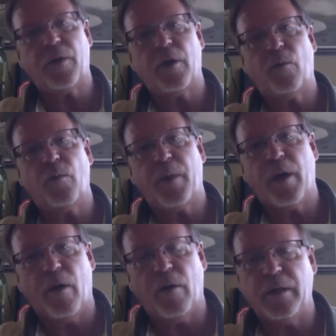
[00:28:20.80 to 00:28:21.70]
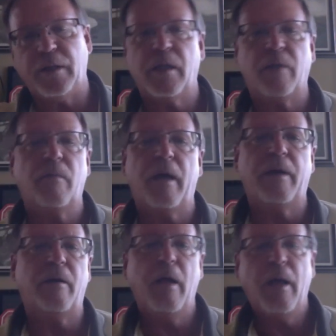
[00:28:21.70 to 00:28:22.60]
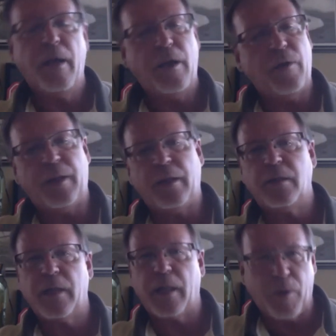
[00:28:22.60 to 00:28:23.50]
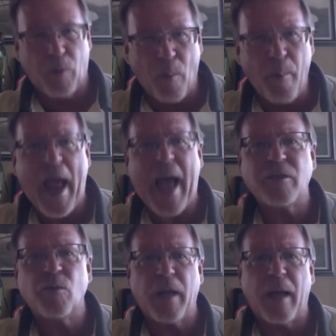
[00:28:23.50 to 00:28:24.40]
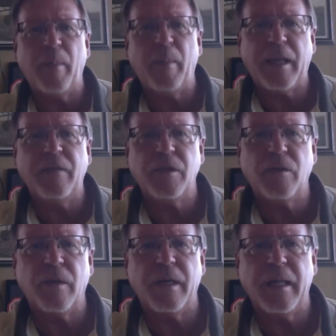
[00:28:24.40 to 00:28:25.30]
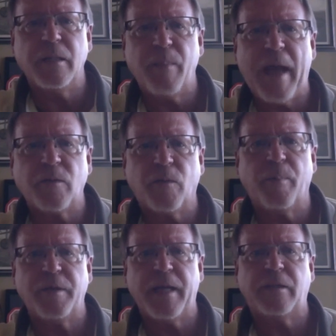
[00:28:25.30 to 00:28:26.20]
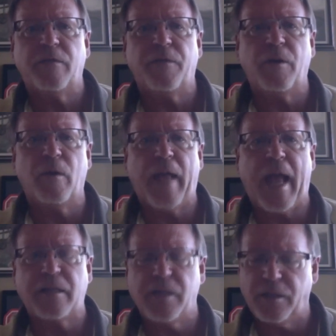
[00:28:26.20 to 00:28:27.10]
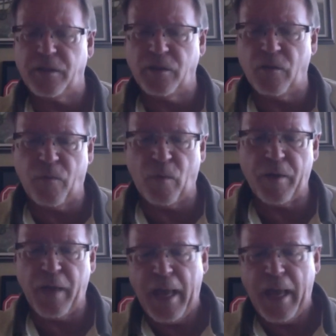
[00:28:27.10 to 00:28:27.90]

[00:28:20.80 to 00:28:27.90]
a group code. It's Sunwriter. You can then set up your own password, I believe. So it is password protected for your own access and so forth.